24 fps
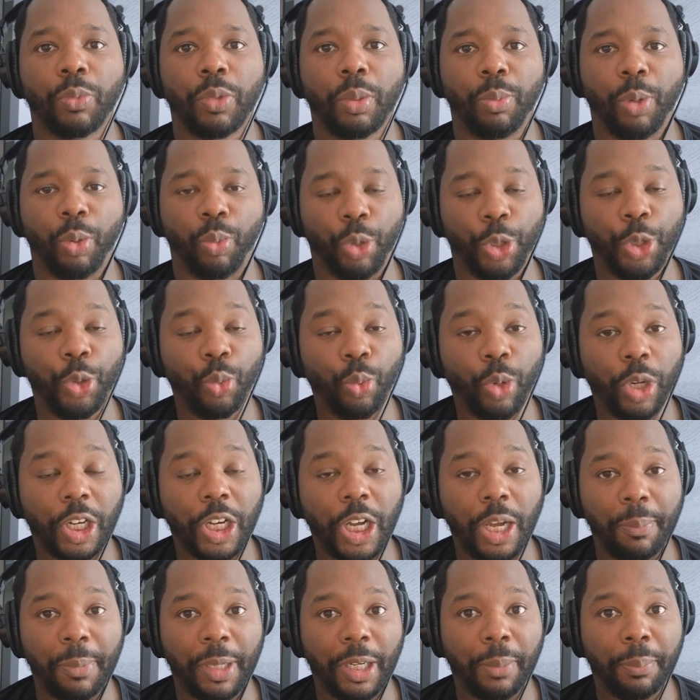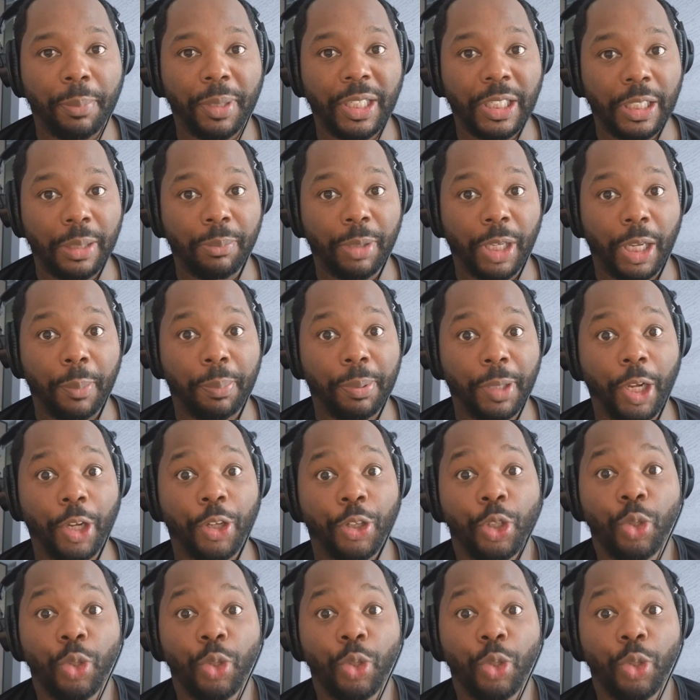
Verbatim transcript: But when you want to come in and be an NBA player,